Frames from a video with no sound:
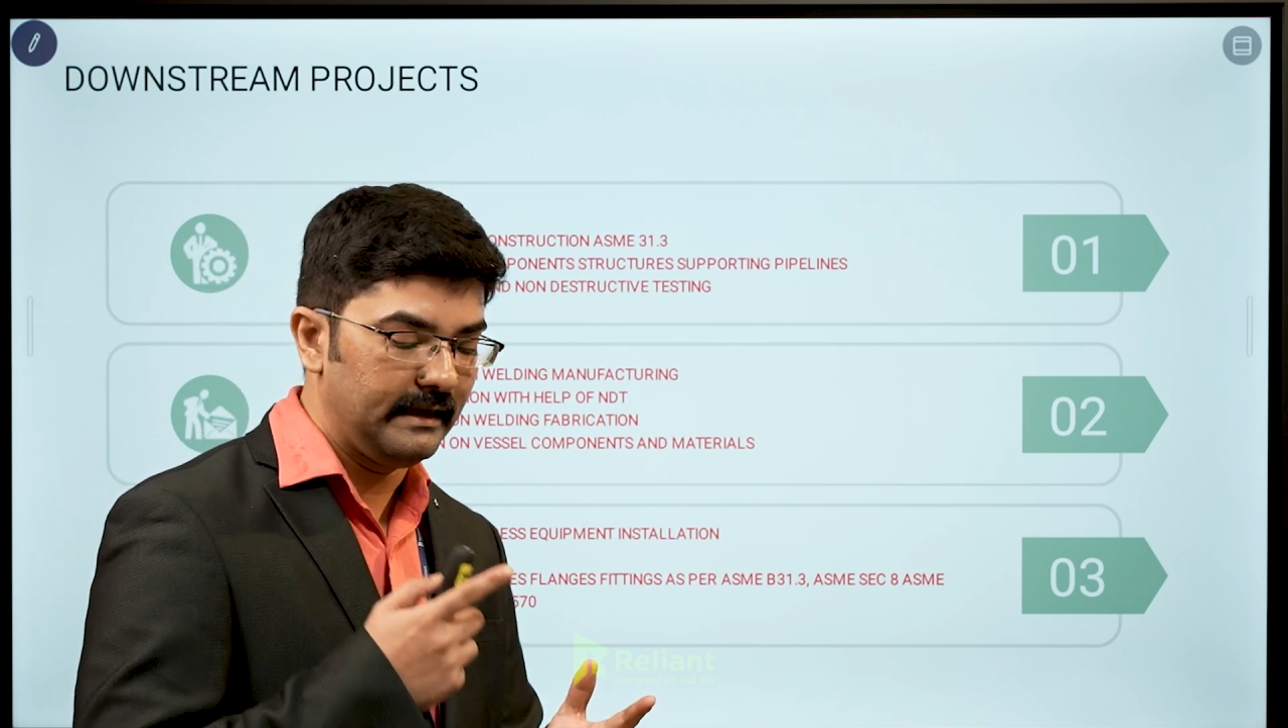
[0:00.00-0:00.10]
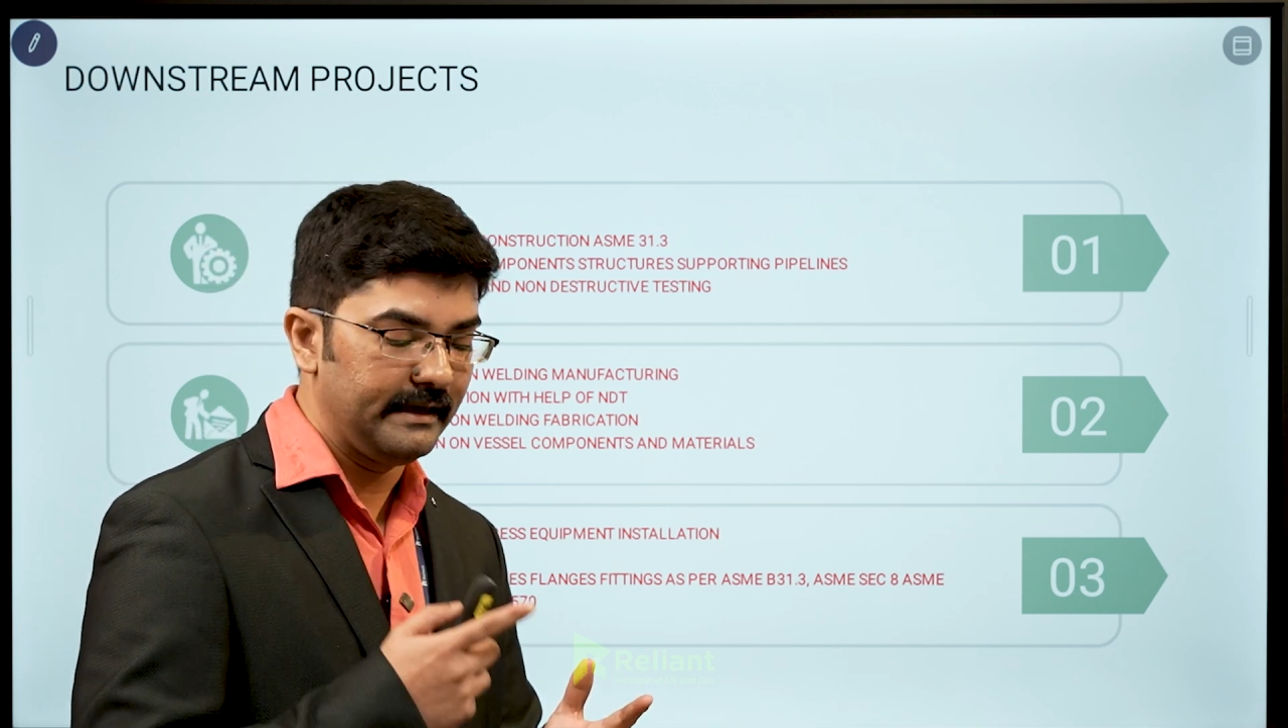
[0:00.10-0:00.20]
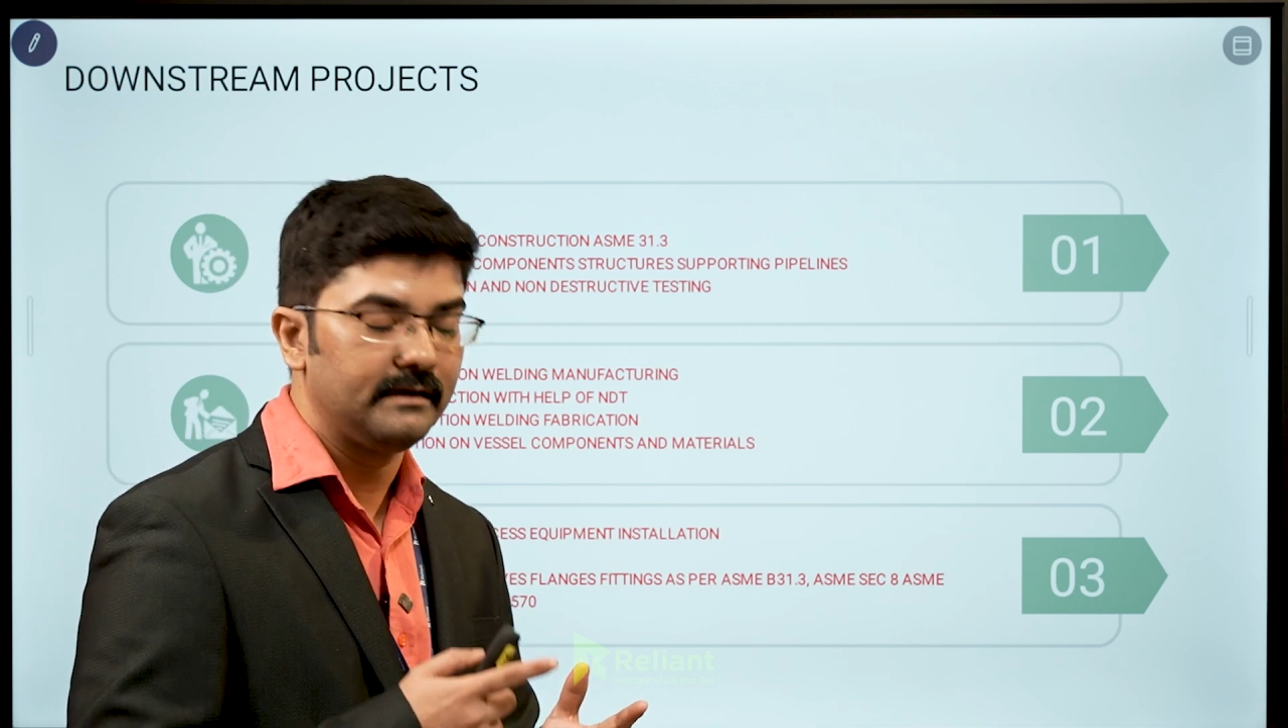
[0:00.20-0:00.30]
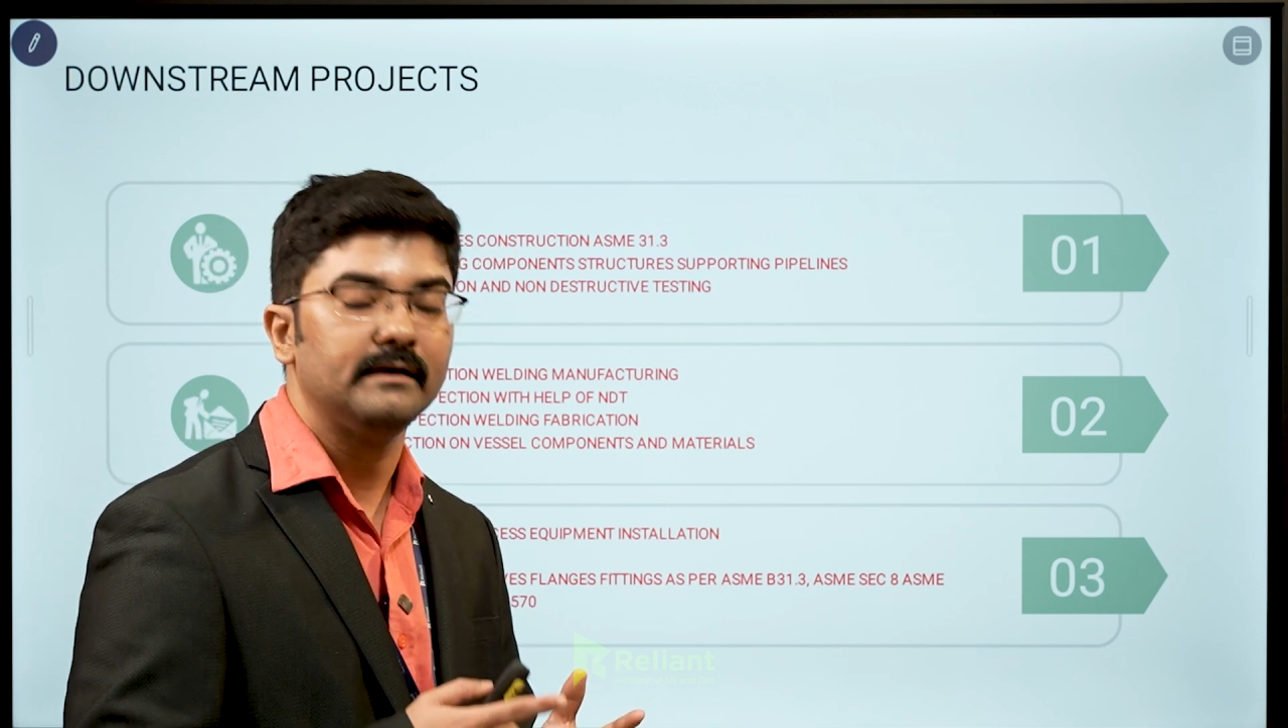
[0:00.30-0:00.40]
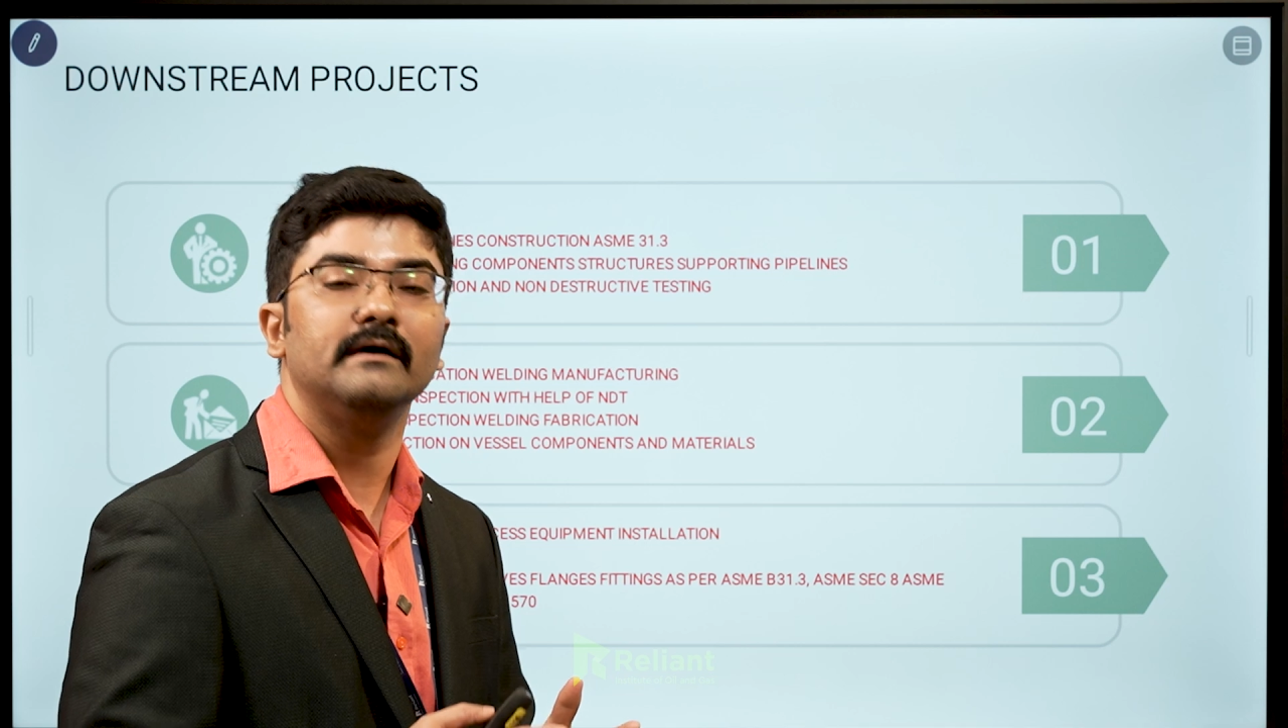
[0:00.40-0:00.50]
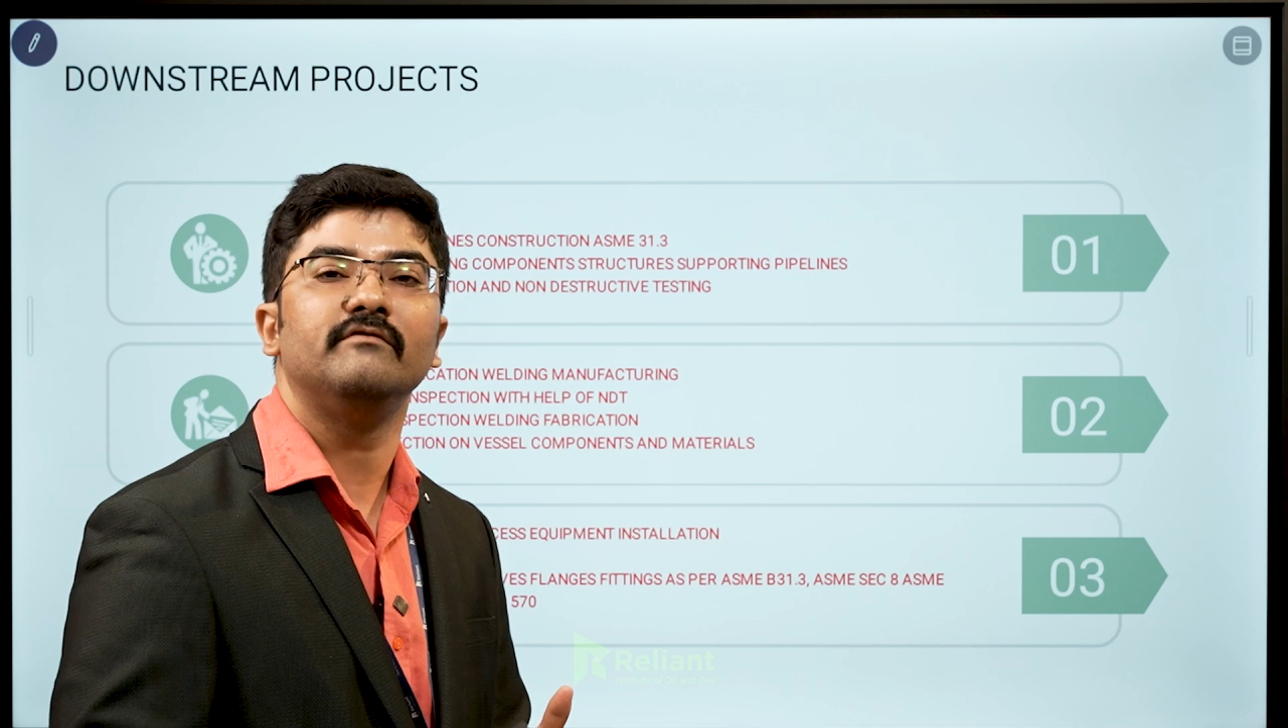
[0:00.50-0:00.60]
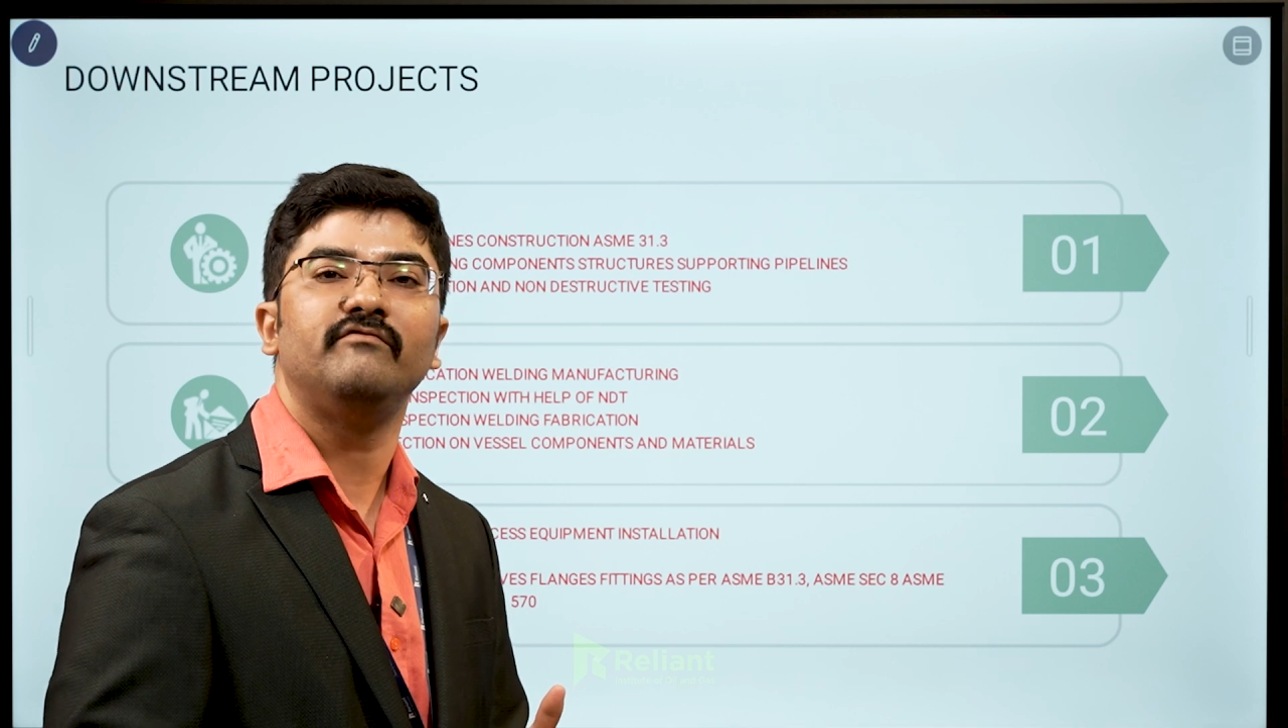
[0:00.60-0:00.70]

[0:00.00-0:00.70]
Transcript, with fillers: like uh,